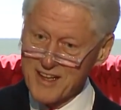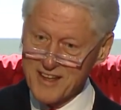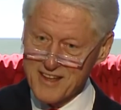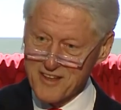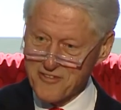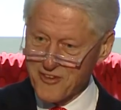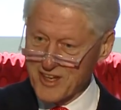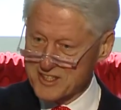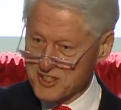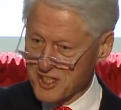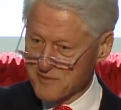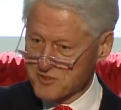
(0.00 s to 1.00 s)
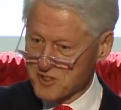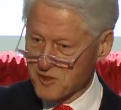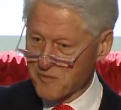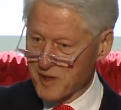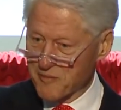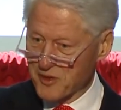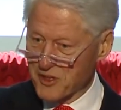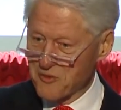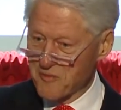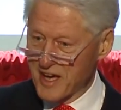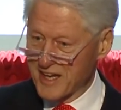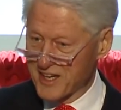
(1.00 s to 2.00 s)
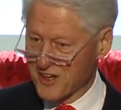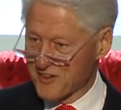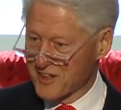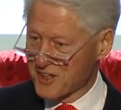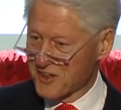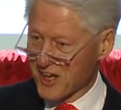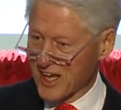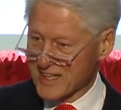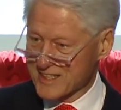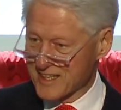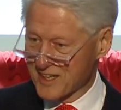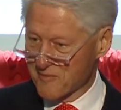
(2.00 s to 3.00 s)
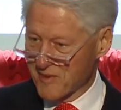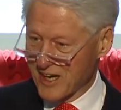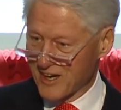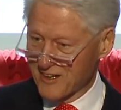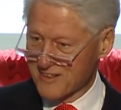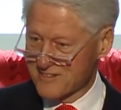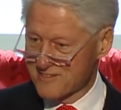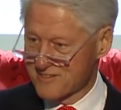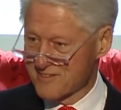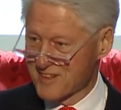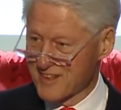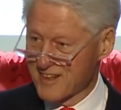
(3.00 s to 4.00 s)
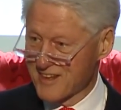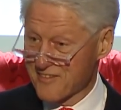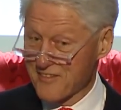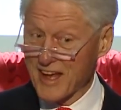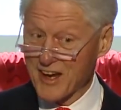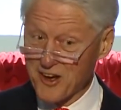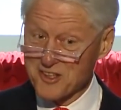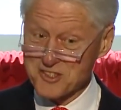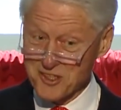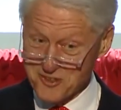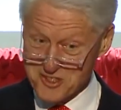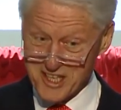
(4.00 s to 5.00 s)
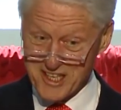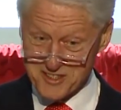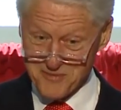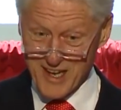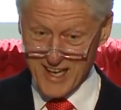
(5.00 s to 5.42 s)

the friendships of the people you met here that you liked and admired. That also changed my